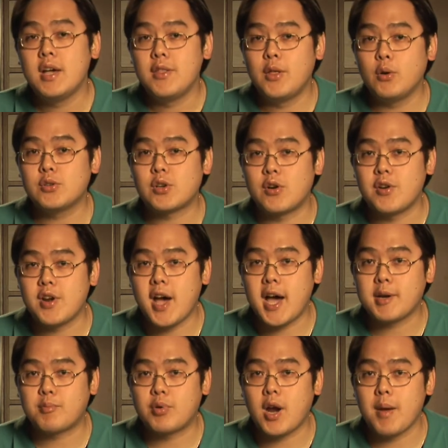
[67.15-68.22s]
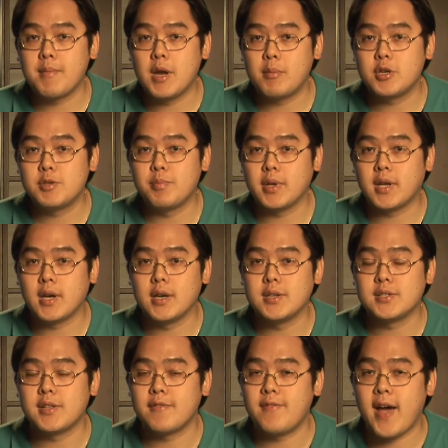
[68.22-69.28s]
Those are not prime numbers
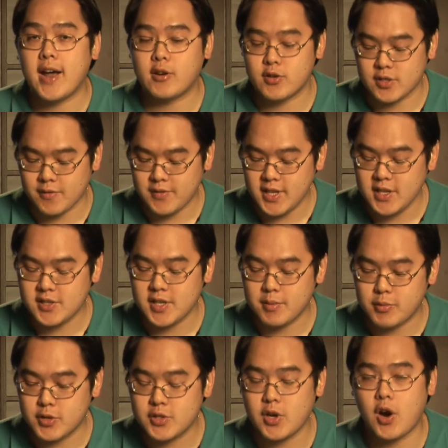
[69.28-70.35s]
because the factors of these numbers